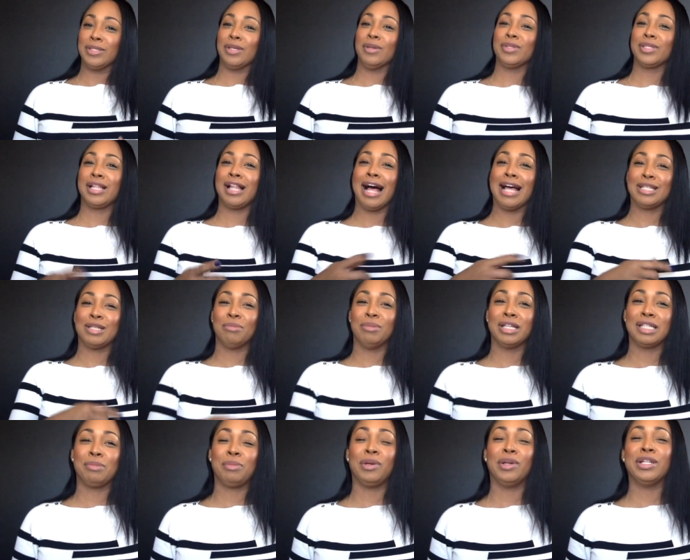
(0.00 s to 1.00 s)
those classroom
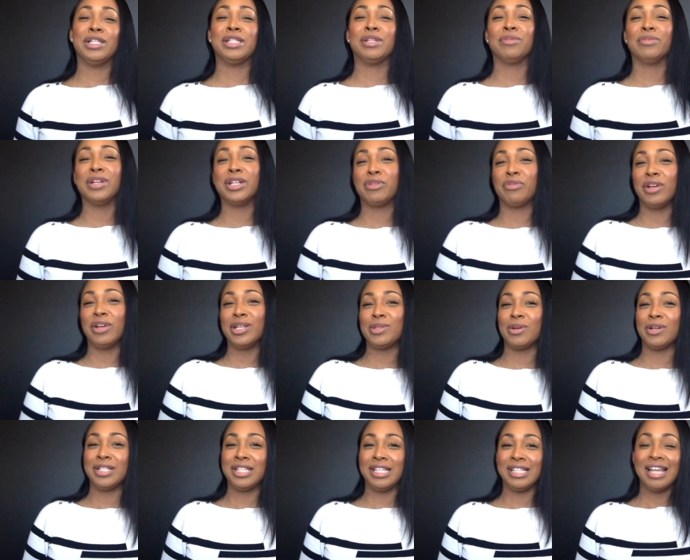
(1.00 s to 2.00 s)
experiences and rich
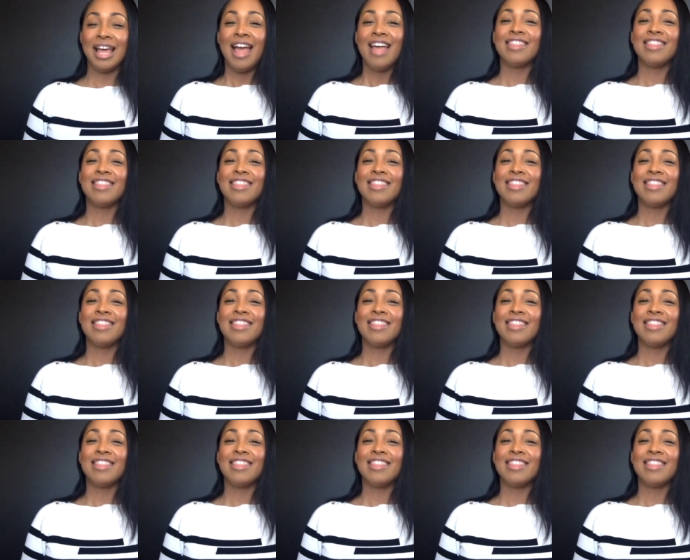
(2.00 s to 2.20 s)
resources